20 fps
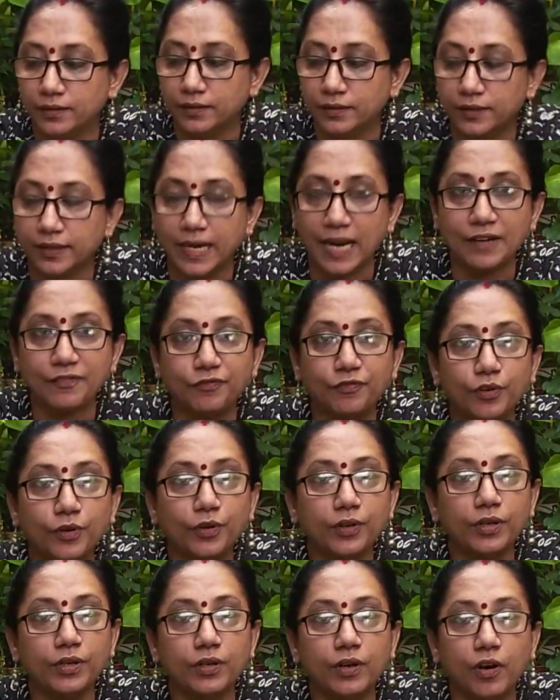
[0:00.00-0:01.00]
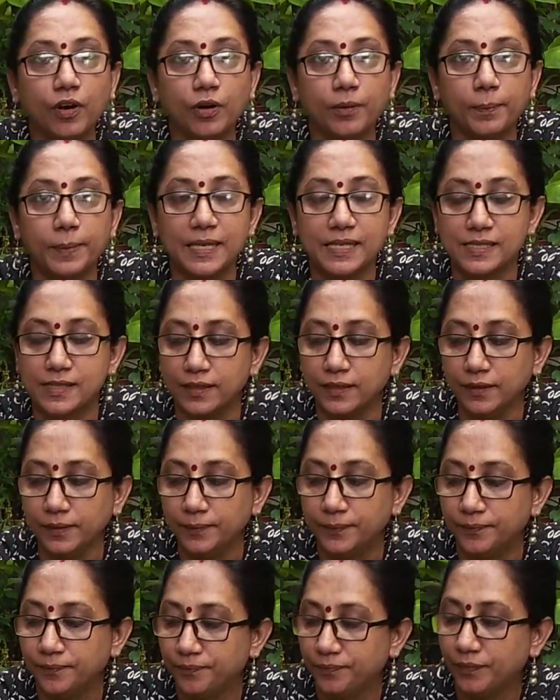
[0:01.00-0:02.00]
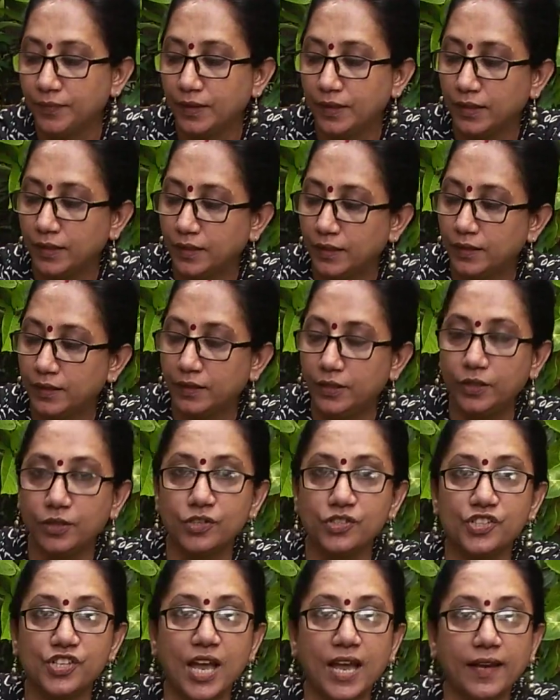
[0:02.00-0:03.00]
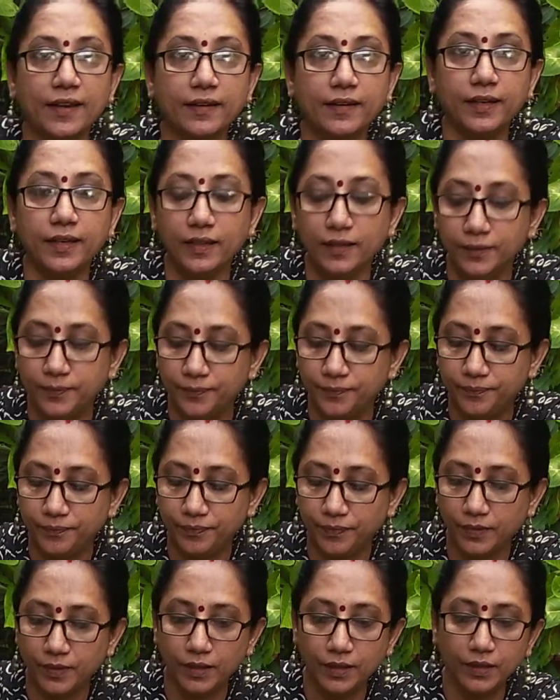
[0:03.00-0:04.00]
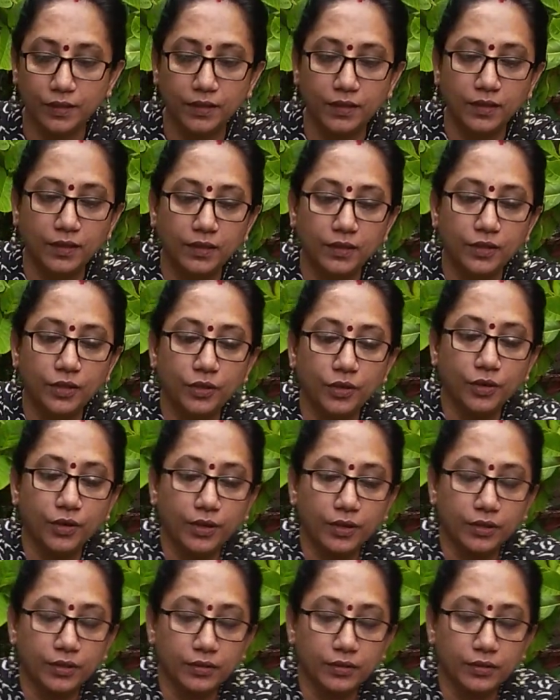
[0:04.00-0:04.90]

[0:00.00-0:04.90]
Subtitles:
gram flour or basin, your jaggery, your